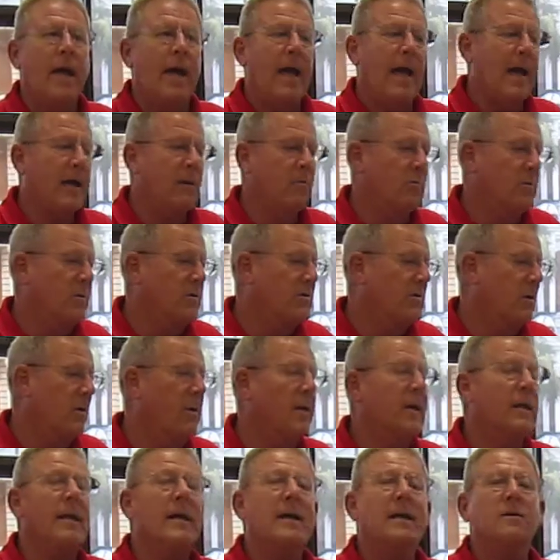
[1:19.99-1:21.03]
and
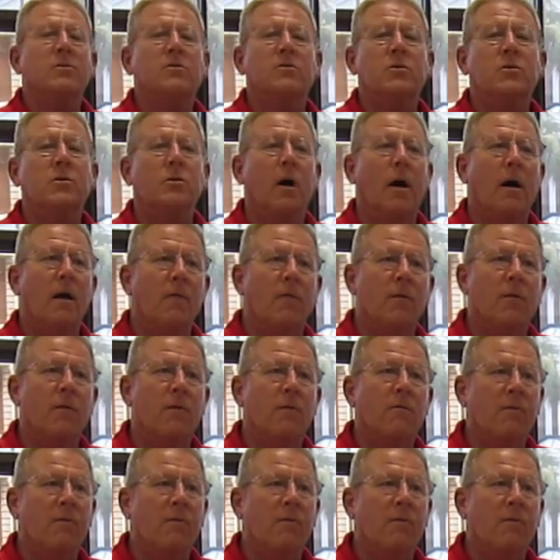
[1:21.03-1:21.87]
return it into other